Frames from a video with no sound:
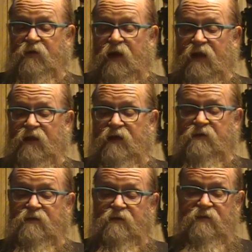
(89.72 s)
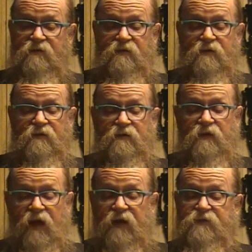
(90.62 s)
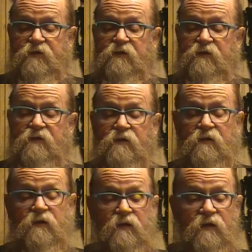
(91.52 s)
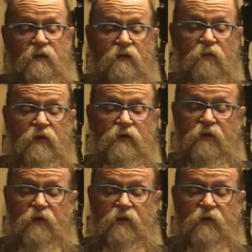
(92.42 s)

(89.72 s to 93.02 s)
Khalil Nasser. Went into a